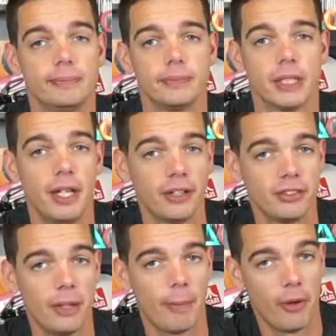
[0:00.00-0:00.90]
Next
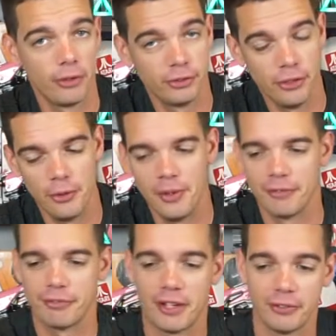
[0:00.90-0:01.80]
up, also
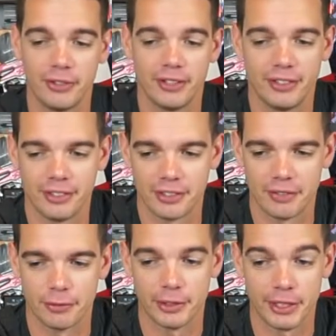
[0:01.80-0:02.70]
Final Fantasy VII
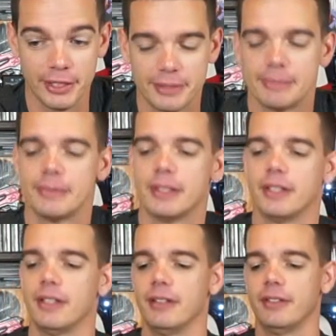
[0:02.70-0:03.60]
related,
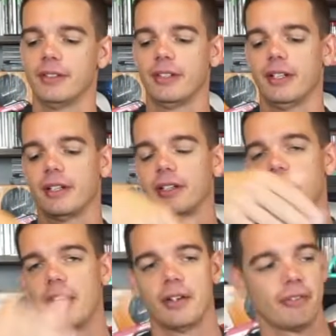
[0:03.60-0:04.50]
is
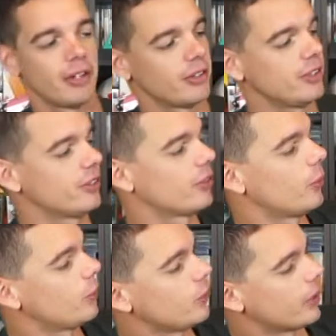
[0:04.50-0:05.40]
Cloud. I found this
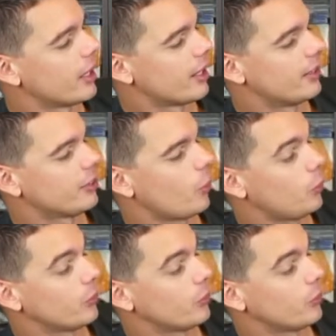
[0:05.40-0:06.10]
old